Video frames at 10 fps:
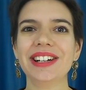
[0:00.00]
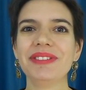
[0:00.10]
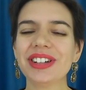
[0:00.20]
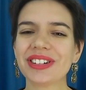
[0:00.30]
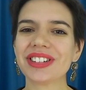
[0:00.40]

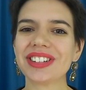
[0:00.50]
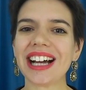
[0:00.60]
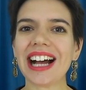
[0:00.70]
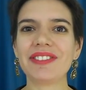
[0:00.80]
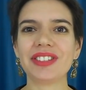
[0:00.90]
We also
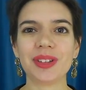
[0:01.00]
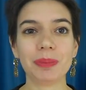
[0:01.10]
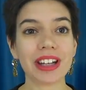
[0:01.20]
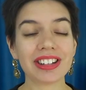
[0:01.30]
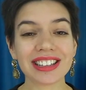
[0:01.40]
have
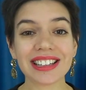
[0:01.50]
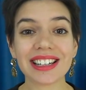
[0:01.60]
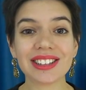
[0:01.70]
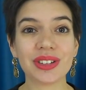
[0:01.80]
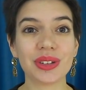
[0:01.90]
special
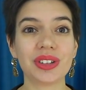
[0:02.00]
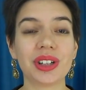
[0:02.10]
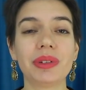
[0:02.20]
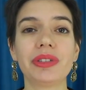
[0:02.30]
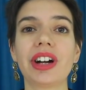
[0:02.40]
lines to
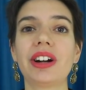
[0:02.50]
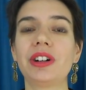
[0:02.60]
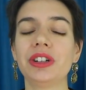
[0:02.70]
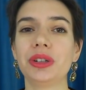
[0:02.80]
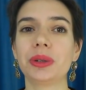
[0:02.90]
some of
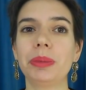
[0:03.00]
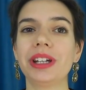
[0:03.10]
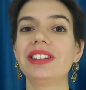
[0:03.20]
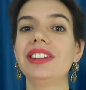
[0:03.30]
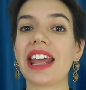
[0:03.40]
our
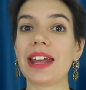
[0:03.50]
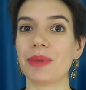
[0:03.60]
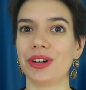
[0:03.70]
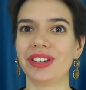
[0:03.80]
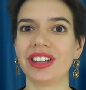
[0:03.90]
European
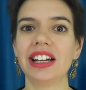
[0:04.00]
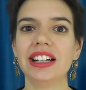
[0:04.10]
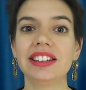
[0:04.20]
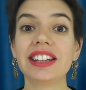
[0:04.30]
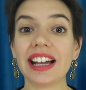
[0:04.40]
neighbors.
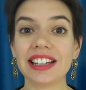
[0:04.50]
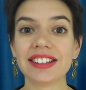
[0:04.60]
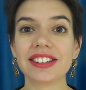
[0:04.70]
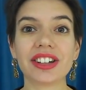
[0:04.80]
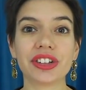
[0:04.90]

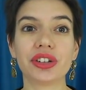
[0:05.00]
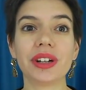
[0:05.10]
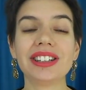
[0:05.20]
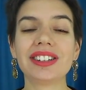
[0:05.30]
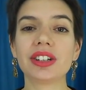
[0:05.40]
Thalys are
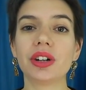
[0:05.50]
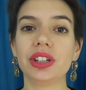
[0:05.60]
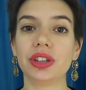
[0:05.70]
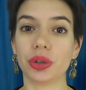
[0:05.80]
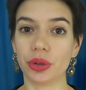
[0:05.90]
trains
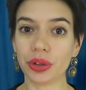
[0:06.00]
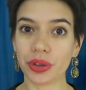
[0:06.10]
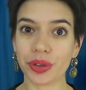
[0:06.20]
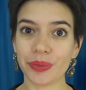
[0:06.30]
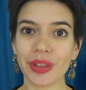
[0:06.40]
going
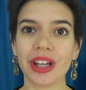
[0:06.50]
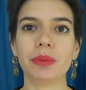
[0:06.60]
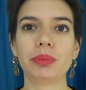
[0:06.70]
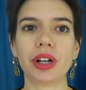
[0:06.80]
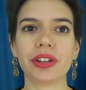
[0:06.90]
north,
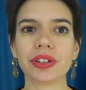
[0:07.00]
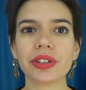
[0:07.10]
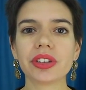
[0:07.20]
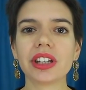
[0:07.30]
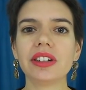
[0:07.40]

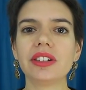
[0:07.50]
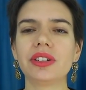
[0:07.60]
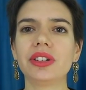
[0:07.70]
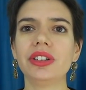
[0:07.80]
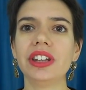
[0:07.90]
Brussels
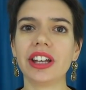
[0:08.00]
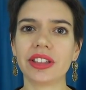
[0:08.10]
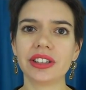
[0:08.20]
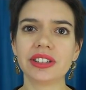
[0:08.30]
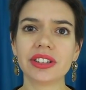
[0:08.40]
and
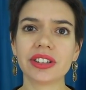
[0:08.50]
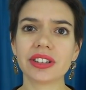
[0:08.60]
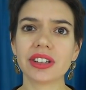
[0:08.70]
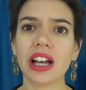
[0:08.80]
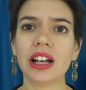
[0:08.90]

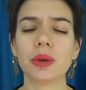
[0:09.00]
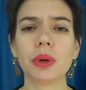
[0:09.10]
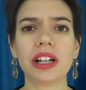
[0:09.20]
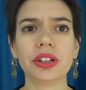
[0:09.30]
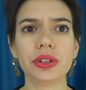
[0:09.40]
Netherlands,
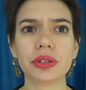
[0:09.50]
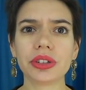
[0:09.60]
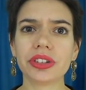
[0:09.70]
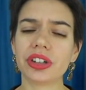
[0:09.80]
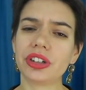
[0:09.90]
while
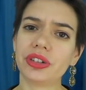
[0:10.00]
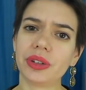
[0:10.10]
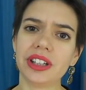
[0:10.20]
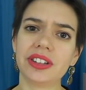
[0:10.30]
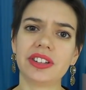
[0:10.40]
Eurostar
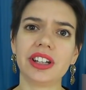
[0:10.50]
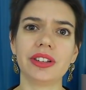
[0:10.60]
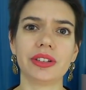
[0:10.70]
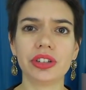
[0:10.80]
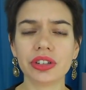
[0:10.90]
trains
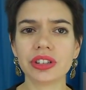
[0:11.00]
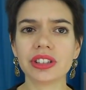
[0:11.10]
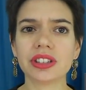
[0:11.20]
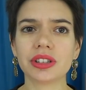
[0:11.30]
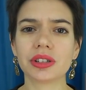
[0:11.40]
take the
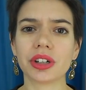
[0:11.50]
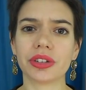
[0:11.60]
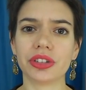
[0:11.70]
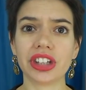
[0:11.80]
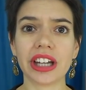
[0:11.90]
tunnel
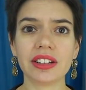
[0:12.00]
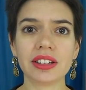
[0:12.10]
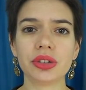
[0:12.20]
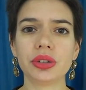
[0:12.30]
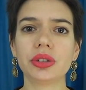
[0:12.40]
across the
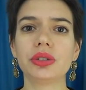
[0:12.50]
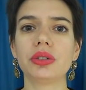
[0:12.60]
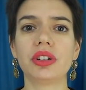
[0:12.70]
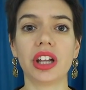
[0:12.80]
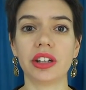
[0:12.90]
channel to go
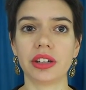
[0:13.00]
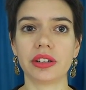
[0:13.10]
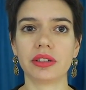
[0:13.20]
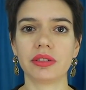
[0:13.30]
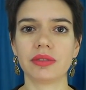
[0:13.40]
to
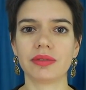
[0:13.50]
London.